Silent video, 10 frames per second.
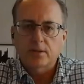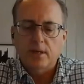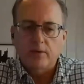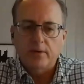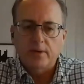and
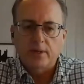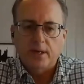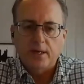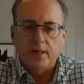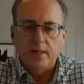everything that
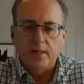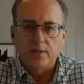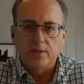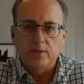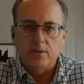I needed
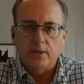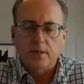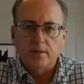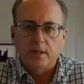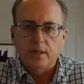to
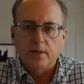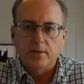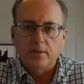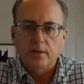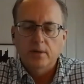get done
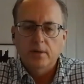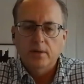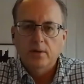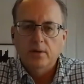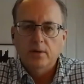
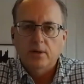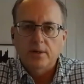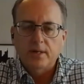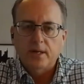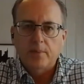on a
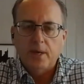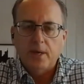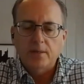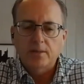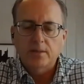daily
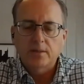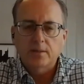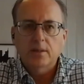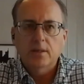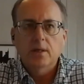basis.
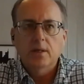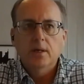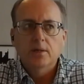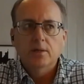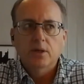
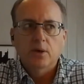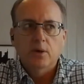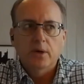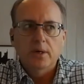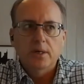So I
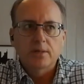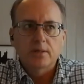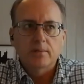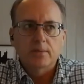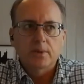needed
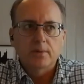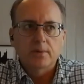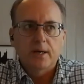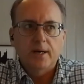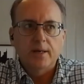some
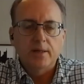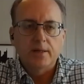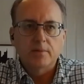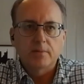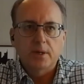guidance
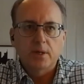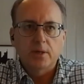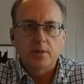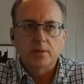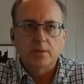
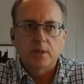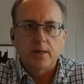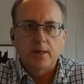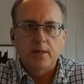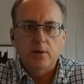because I
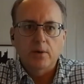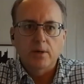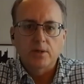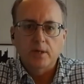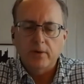know
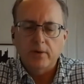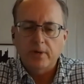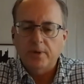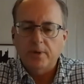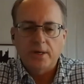
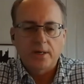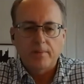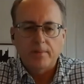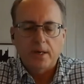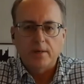engineering, but I'm
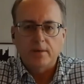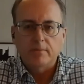not